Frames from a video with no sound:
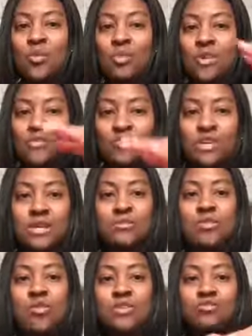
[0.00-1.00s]
but if you
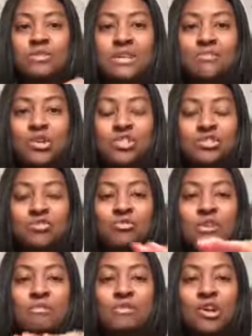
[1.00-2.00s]
keep going, you keep pushing, you
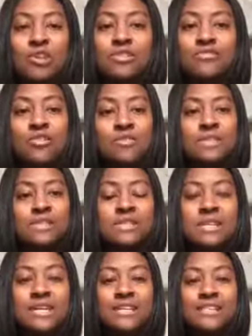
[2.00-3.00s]
keep learning from these
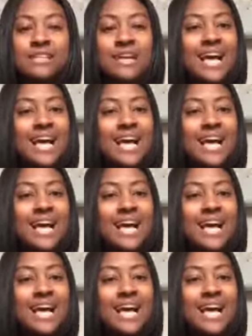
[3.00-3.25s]
things,